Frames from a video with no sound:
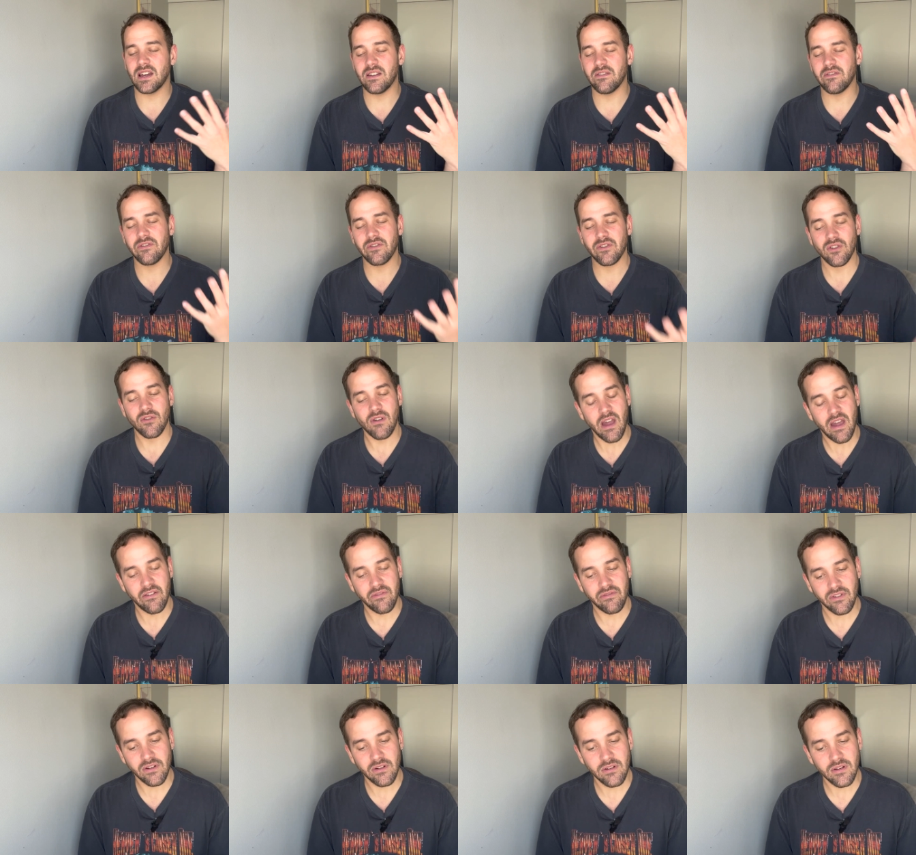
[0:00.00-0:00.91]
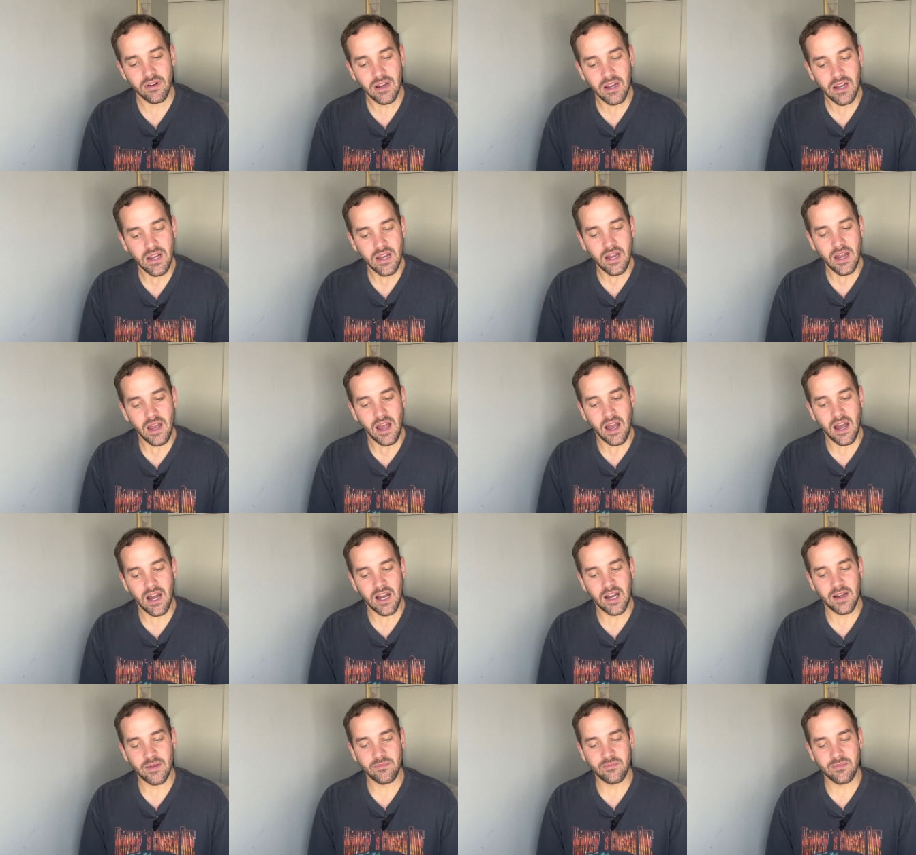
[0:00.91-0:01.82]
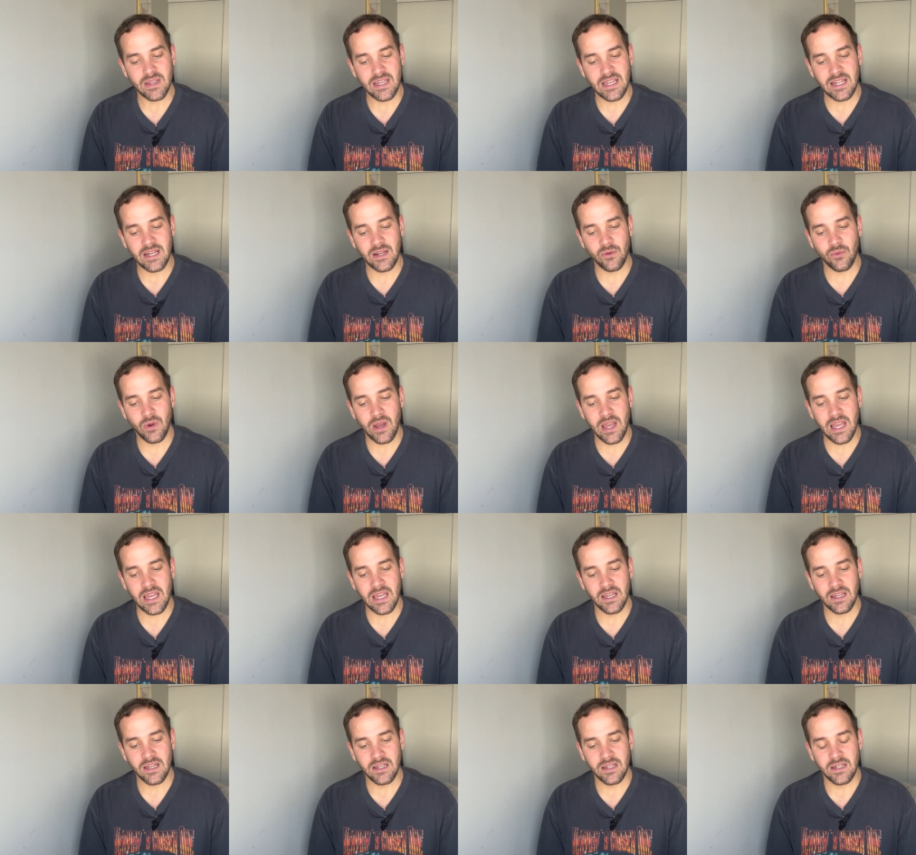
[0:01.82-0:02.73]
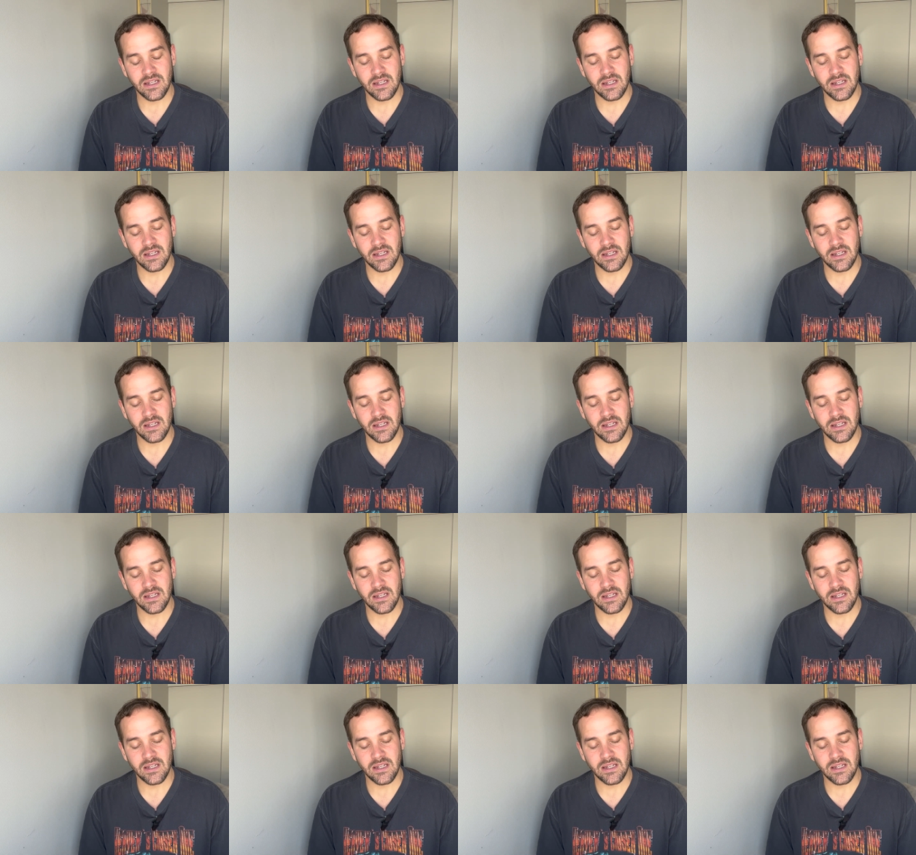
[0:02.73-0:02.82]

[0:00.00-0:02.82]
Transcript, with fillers: kind of forever um, in a way.